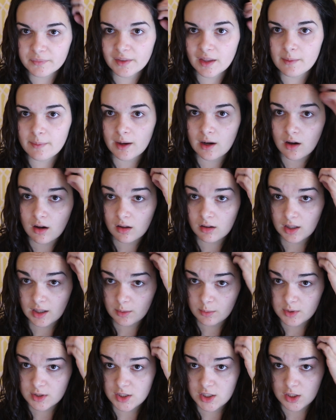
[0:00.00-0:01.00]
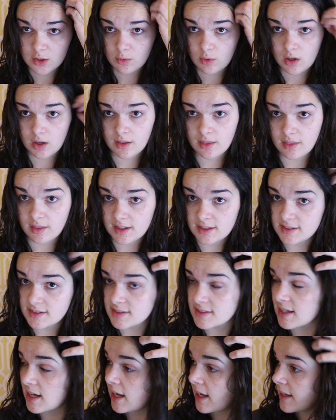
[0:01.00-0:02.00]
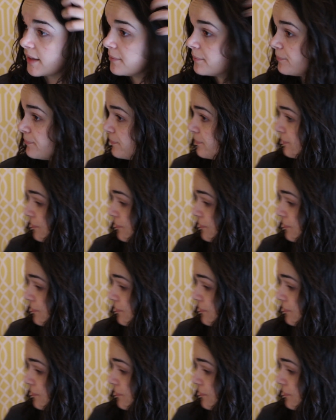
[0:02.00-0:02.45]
about all I would do on this side.